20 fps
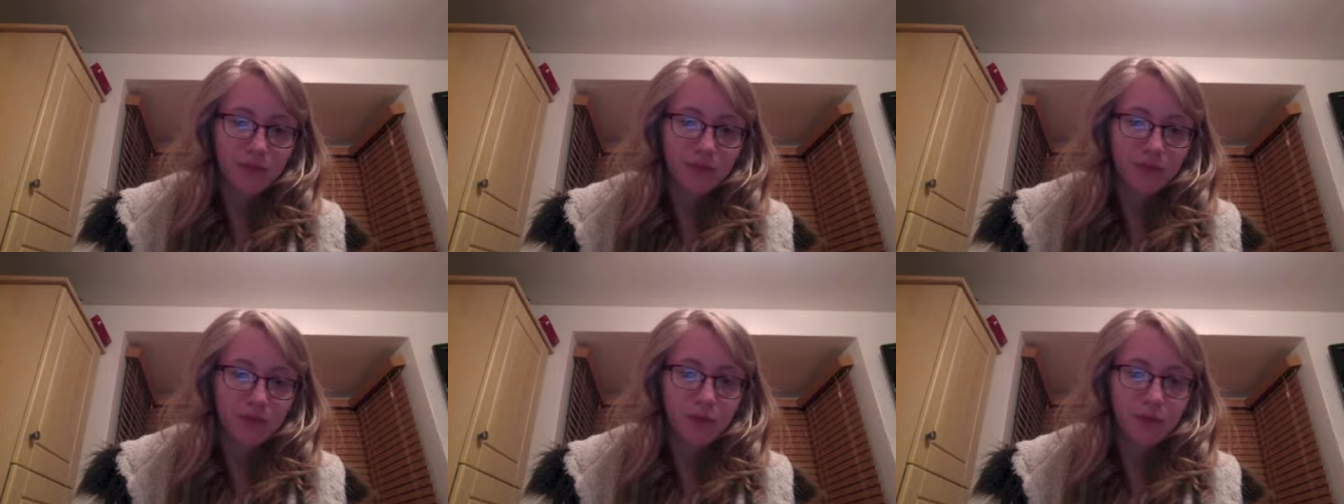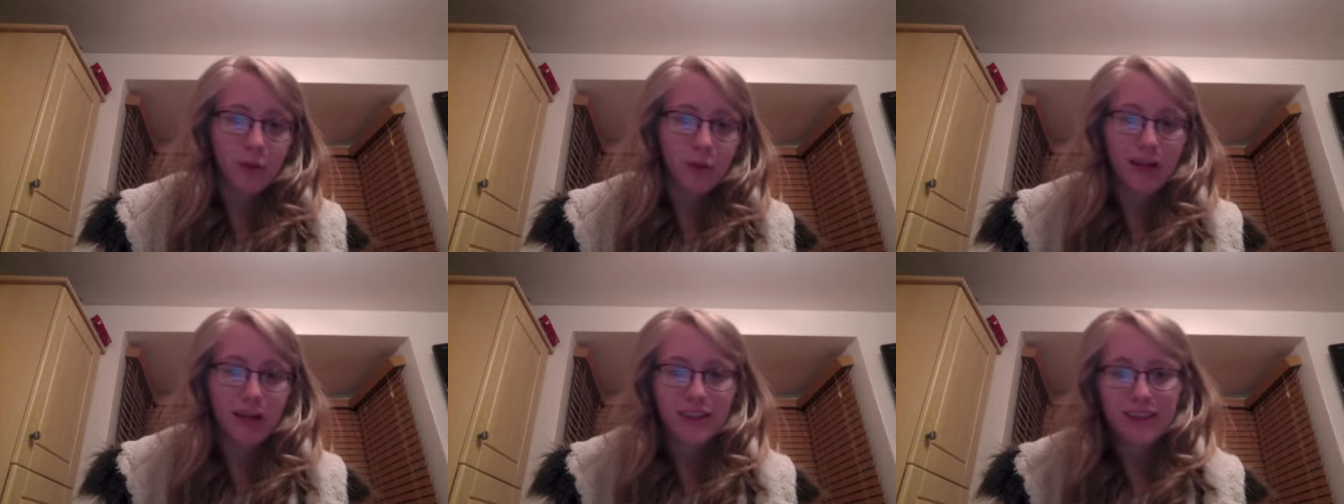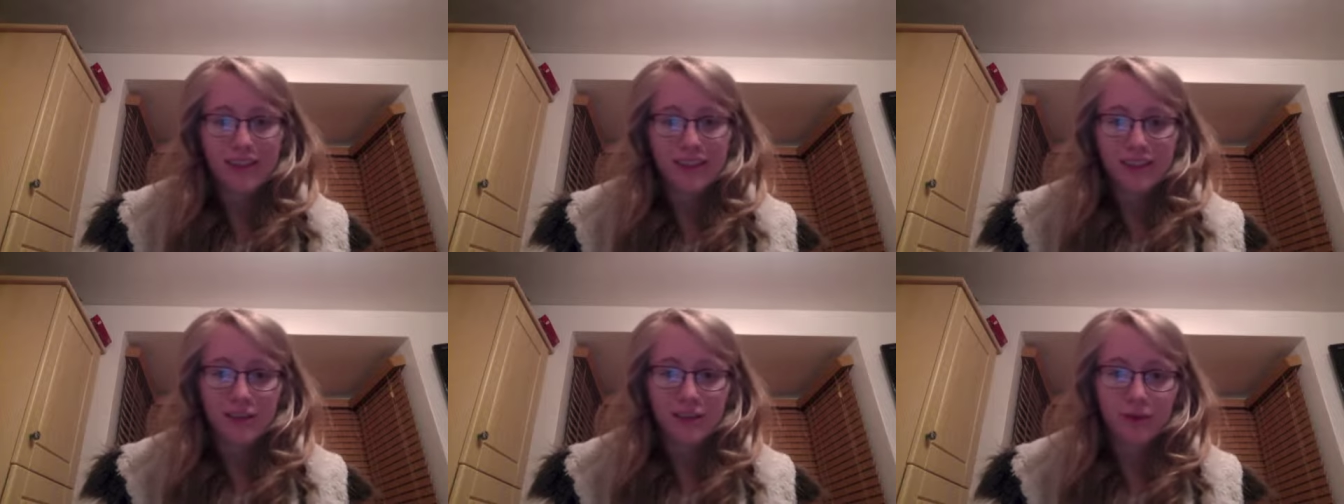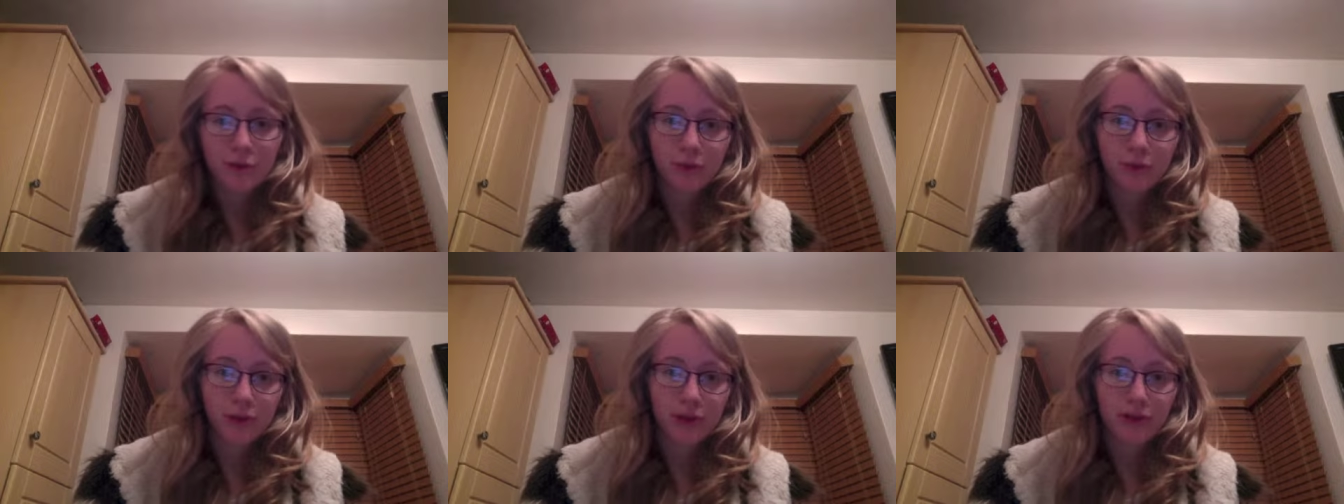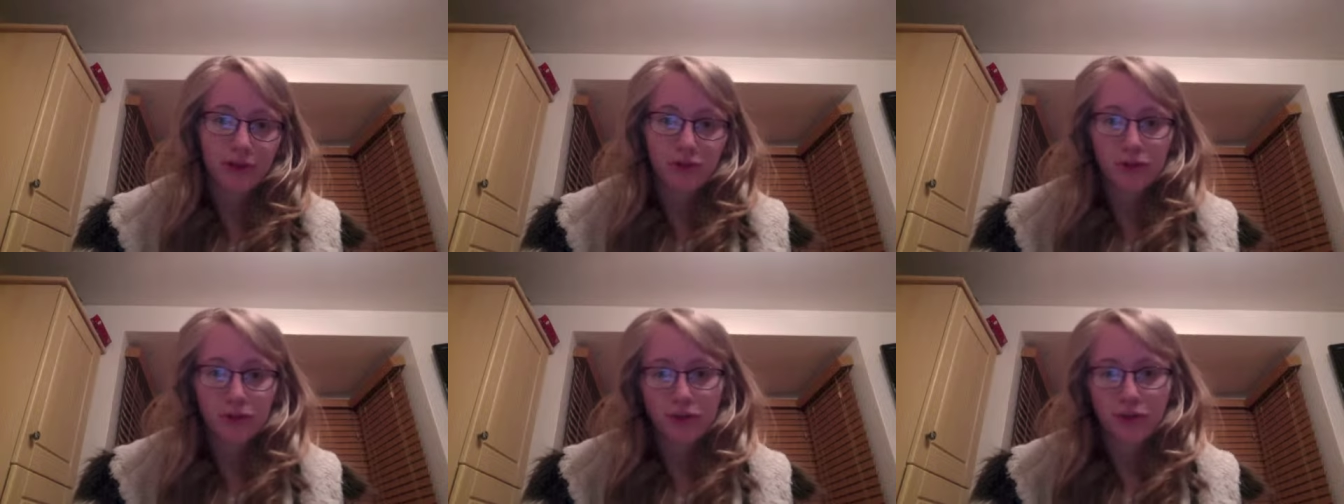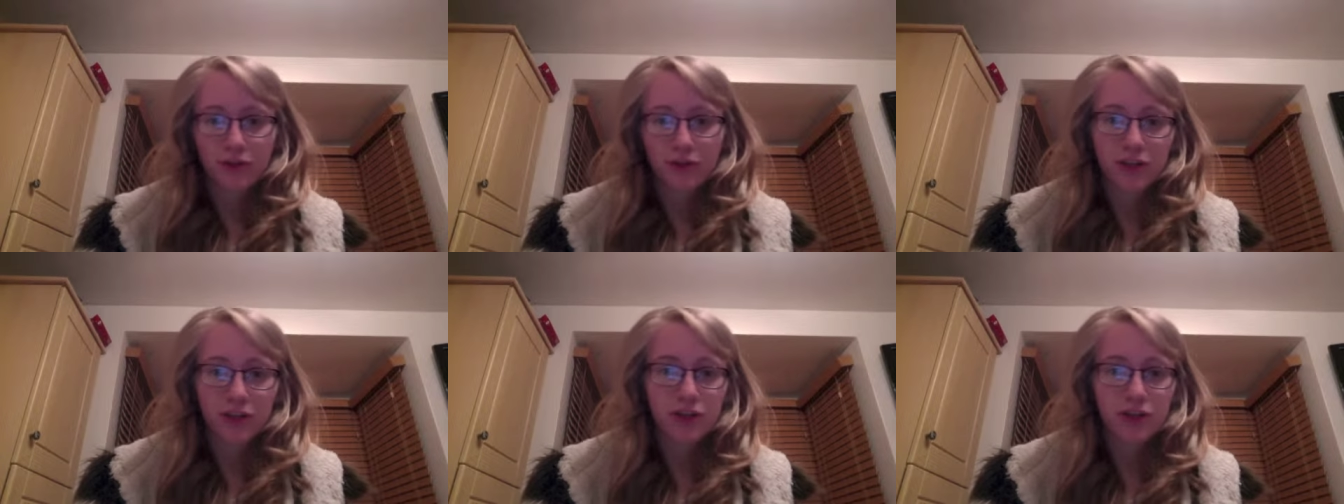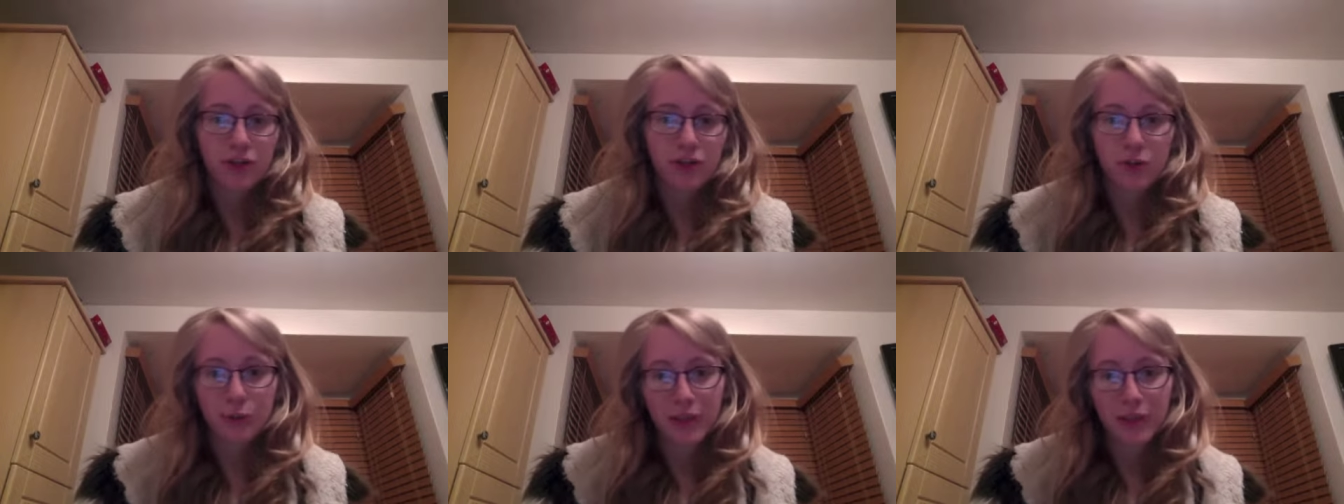repetitive with shot reverse
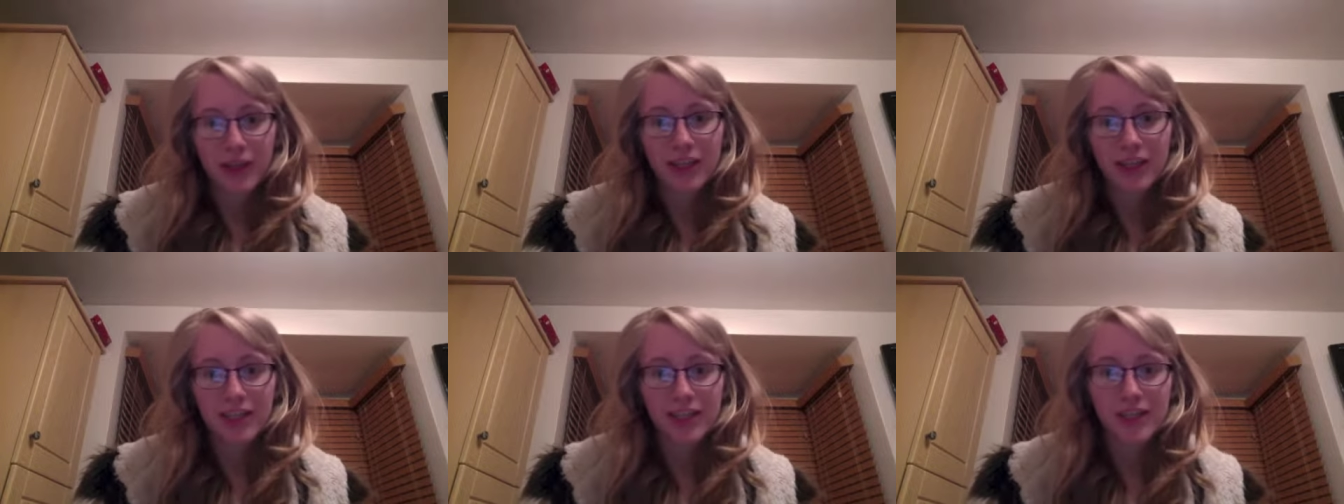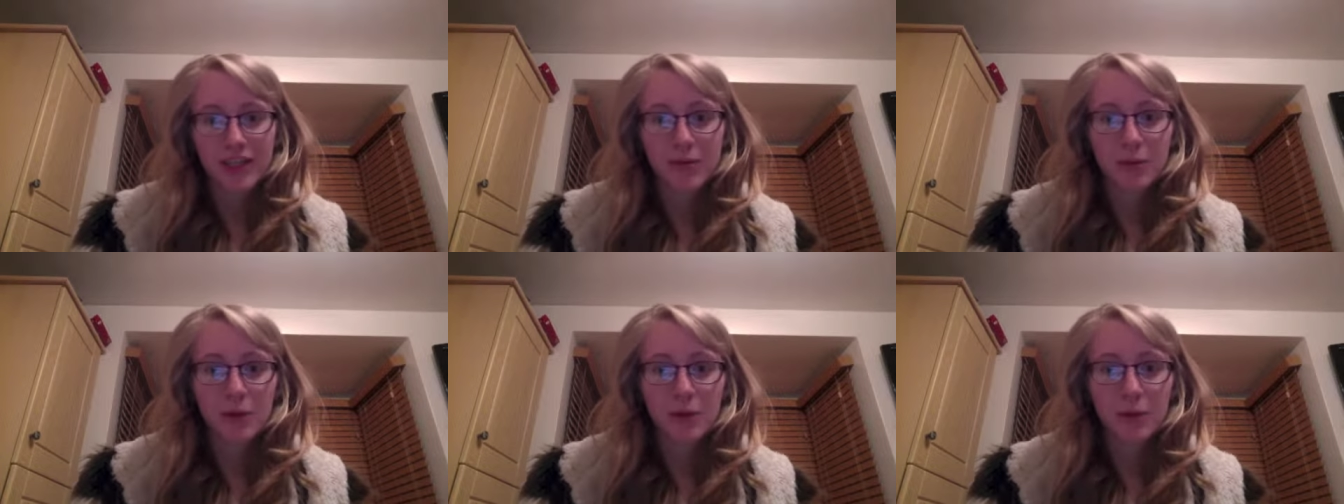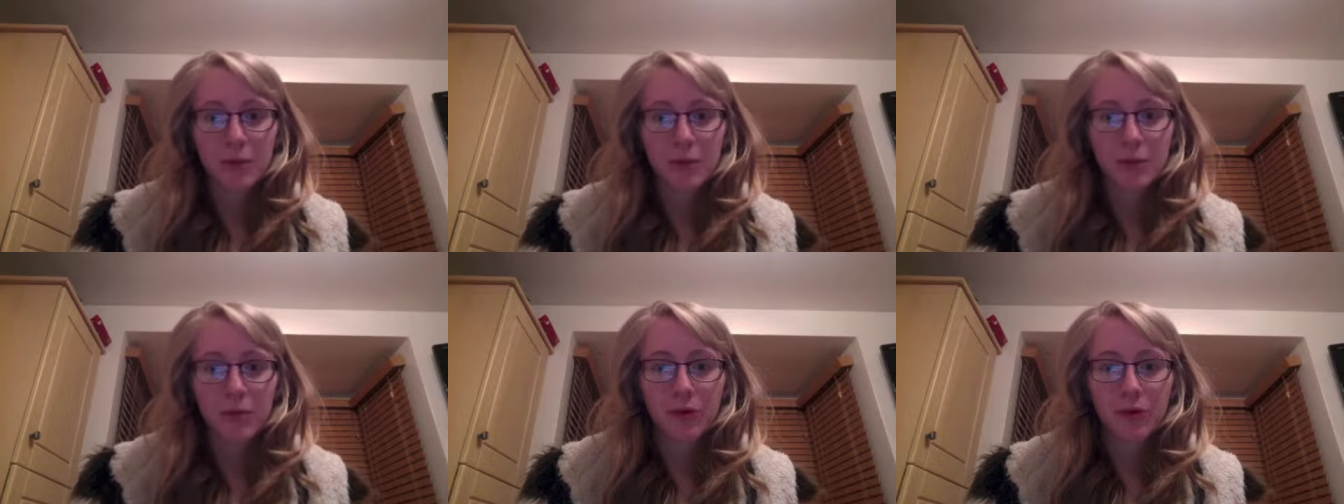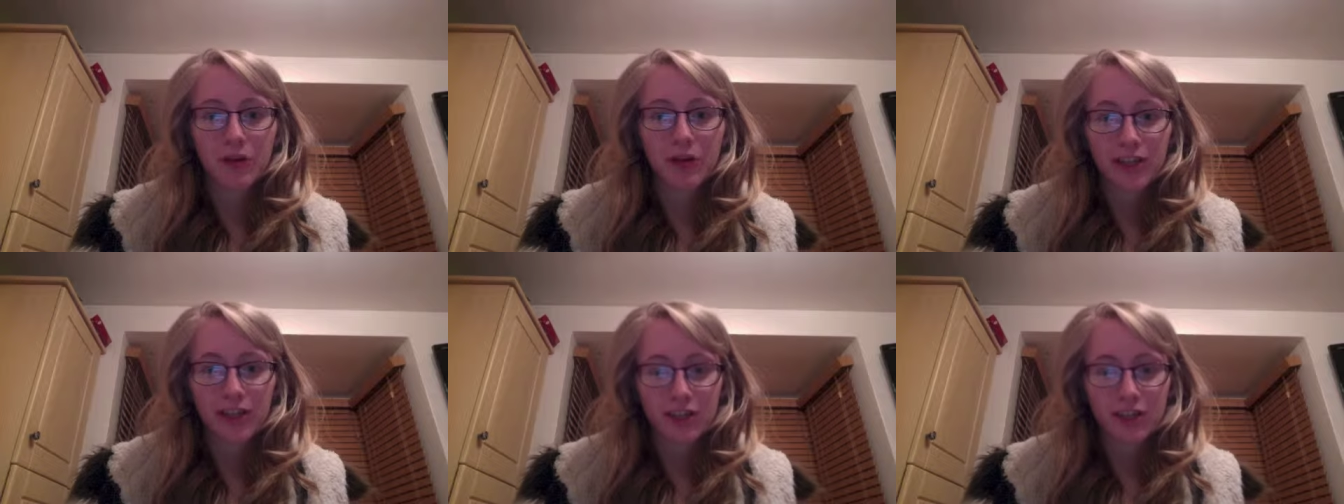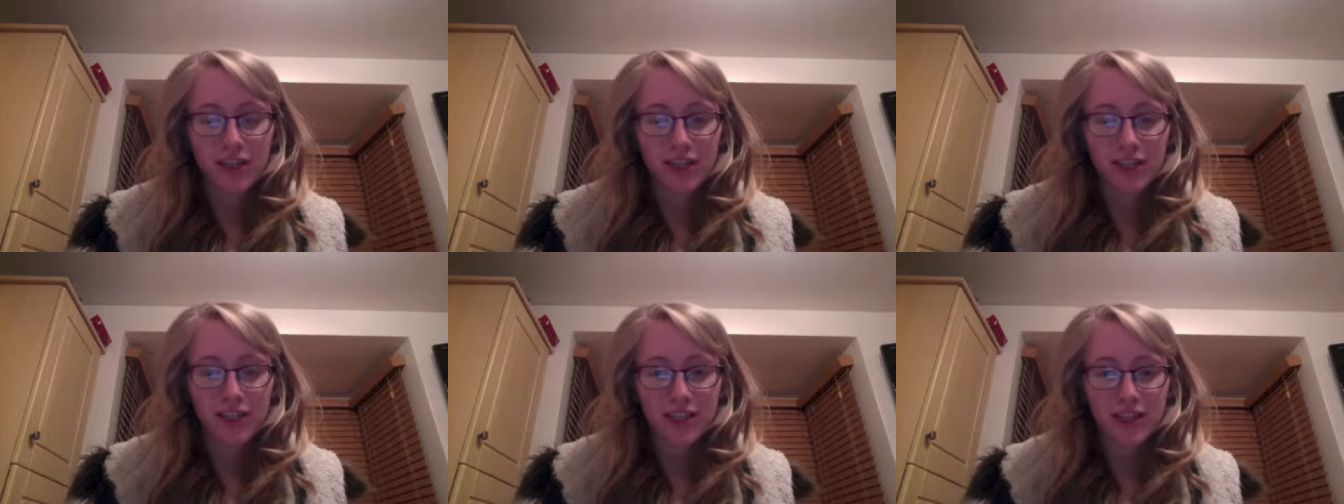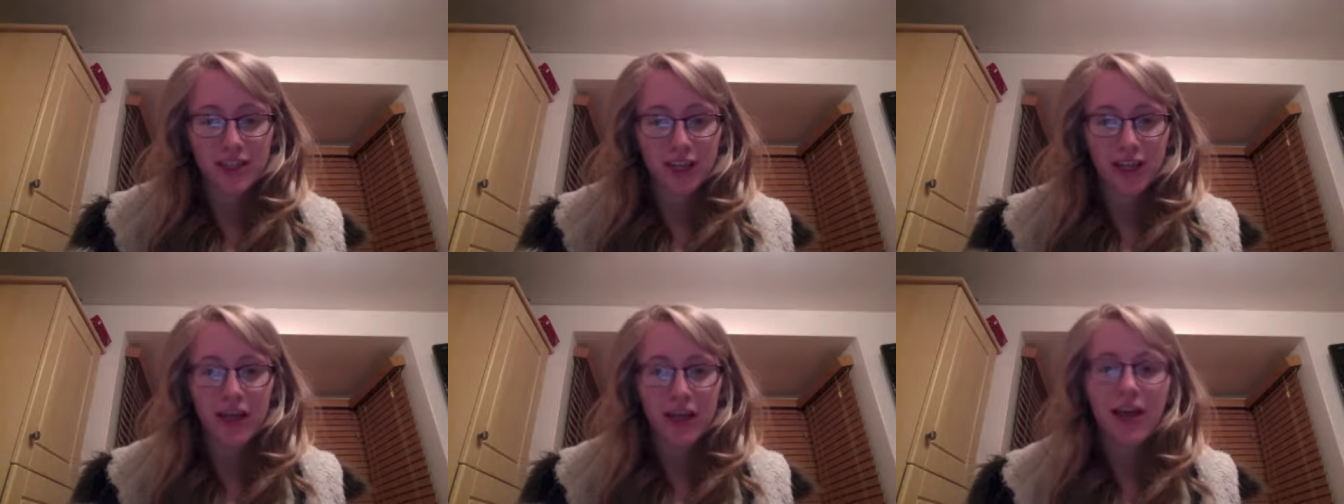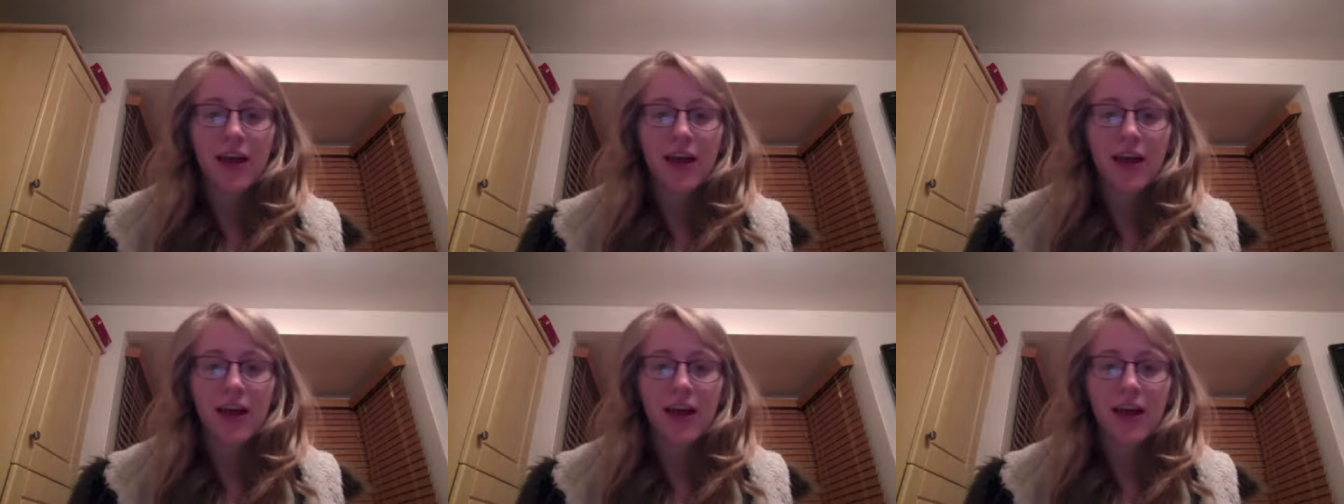shot. We needed it to be a bit more interesting.